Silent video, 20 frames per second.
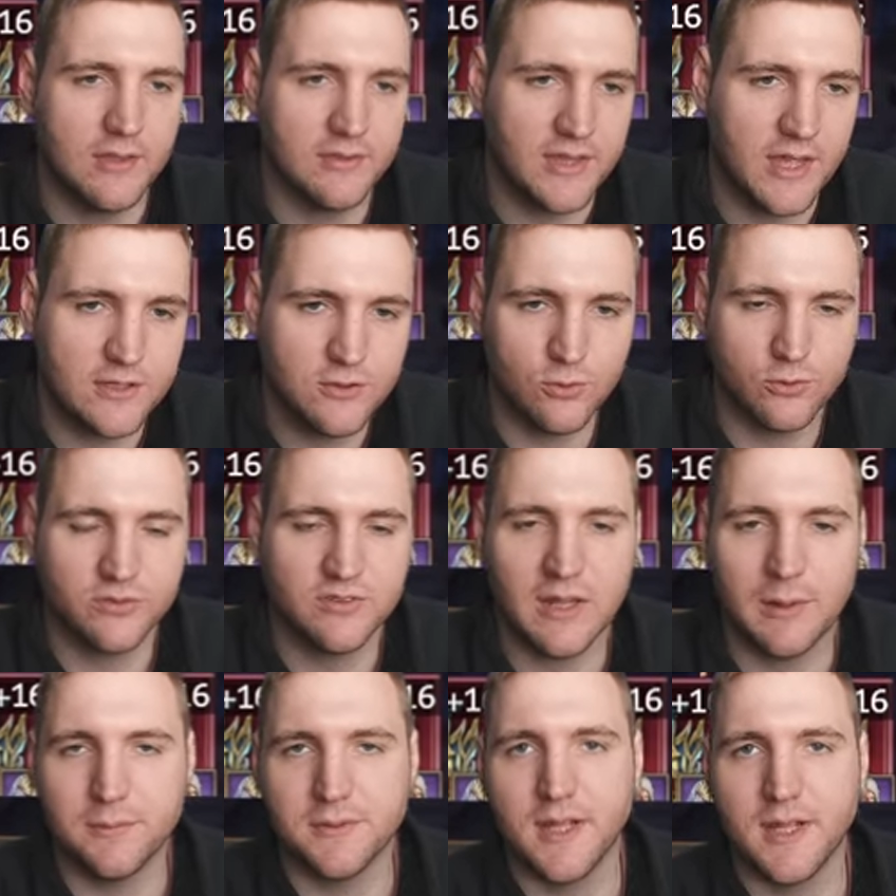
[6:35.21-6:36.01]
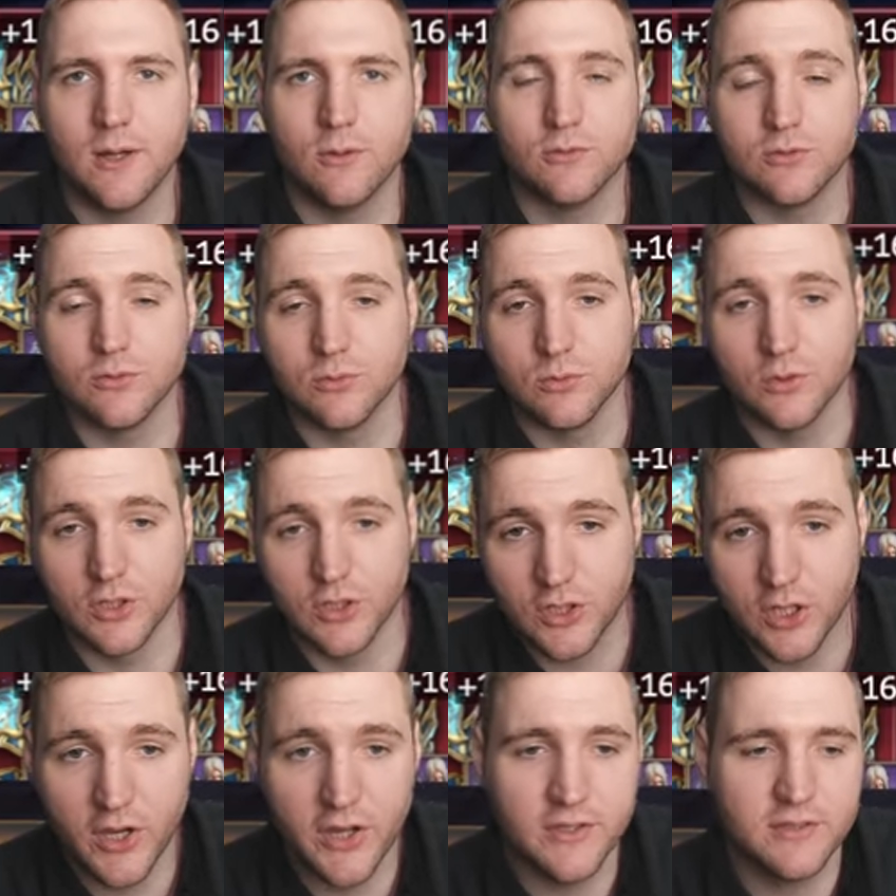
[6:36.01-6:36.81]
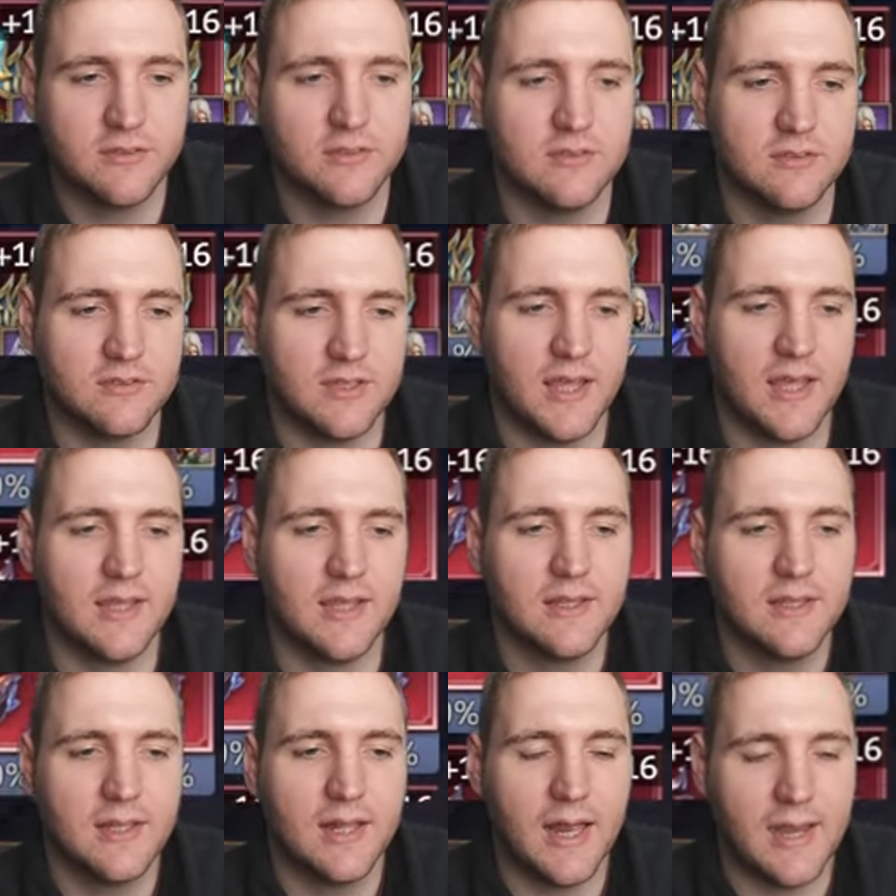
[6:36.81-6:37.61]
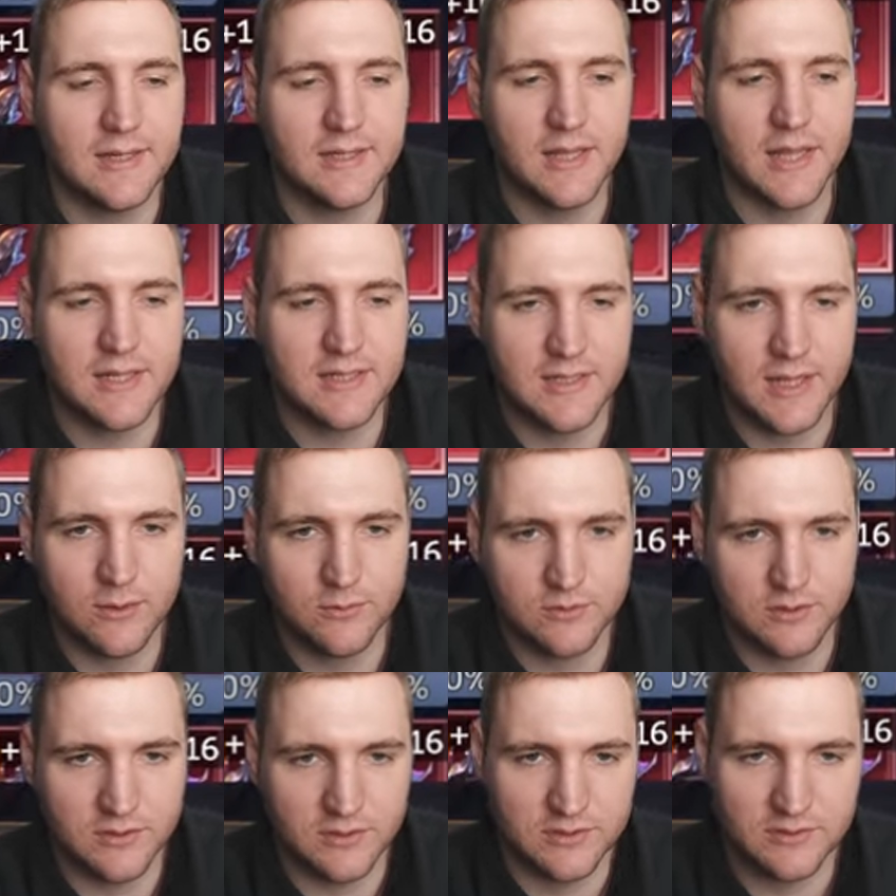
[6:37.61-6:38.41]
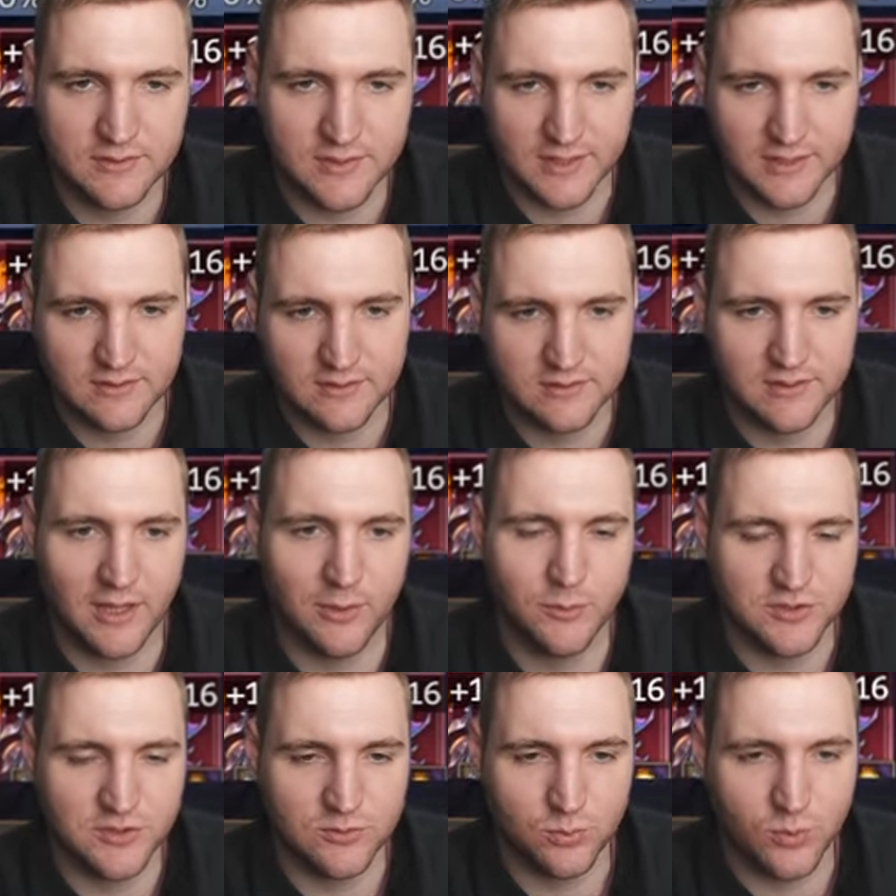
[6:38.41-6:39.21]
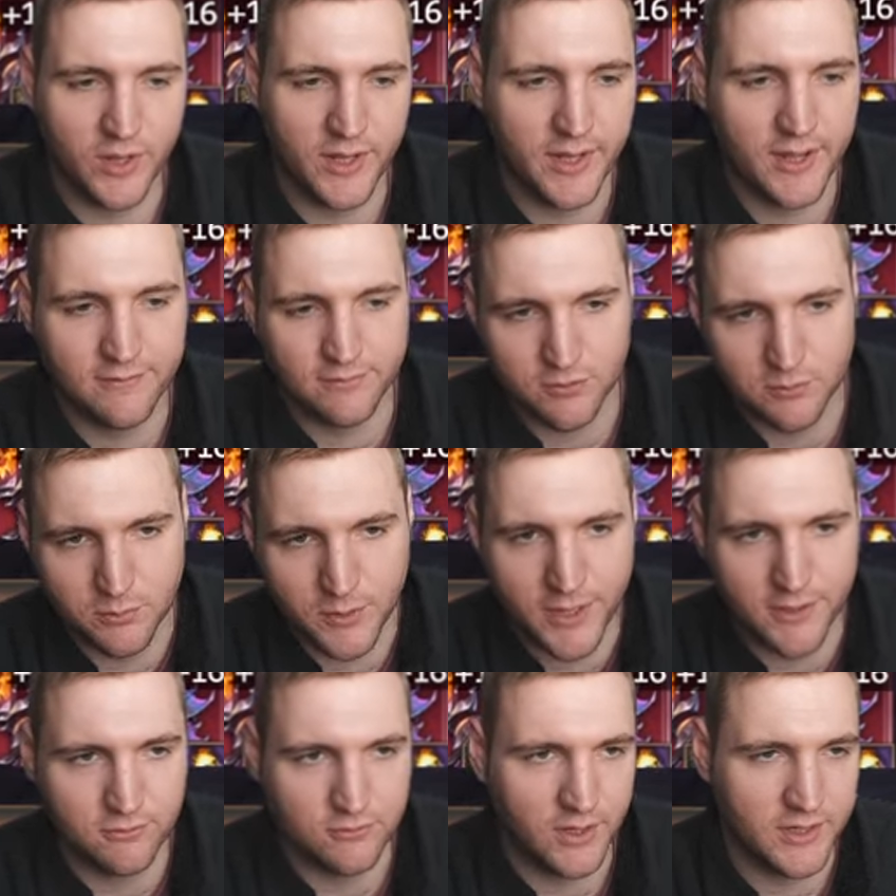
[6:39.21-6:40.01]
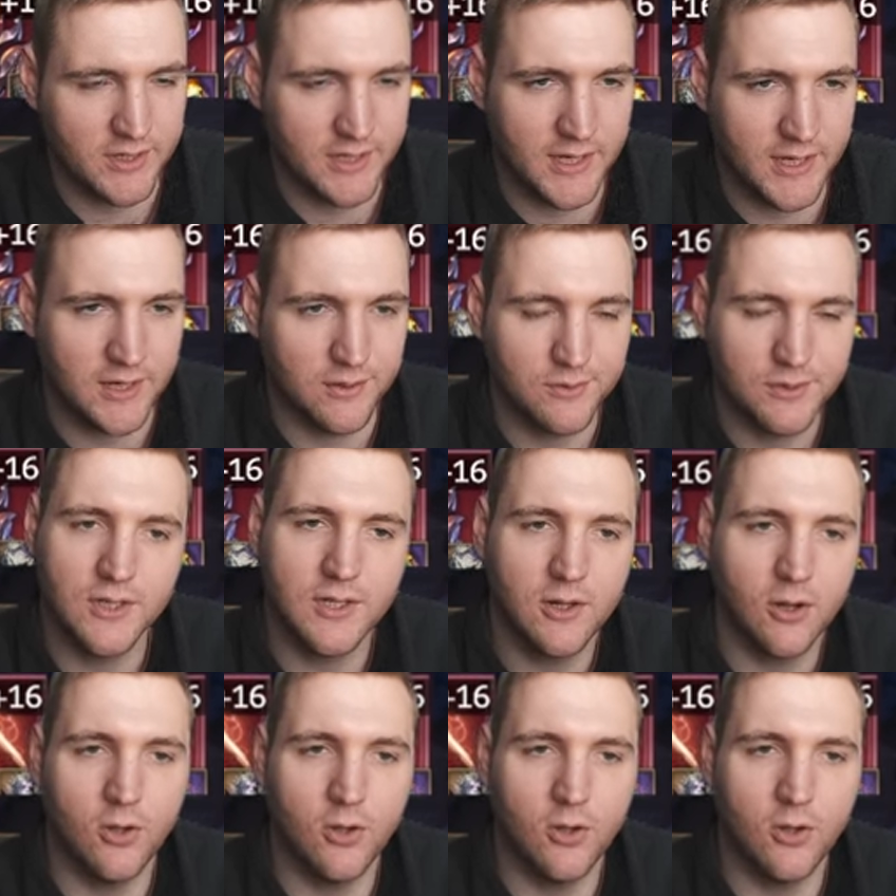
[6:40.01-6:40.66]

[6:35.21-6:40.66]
Then you'll step down to the Curse set, and then down to the Stick set, which is what I have on mine right now.